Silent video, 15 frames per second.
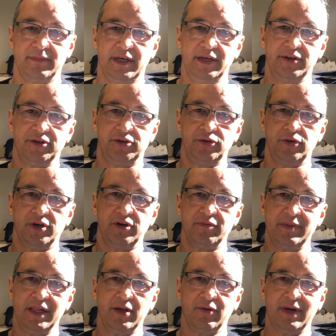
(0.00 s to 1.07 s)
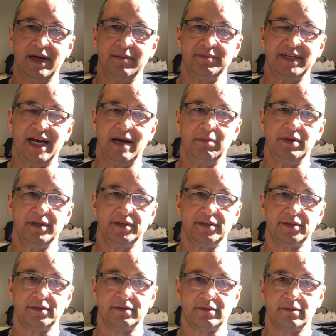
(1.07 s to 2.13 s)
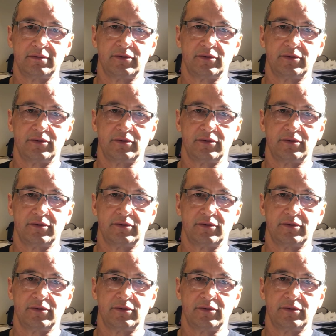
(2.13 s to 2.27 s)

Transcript: in 200 milligram tablets,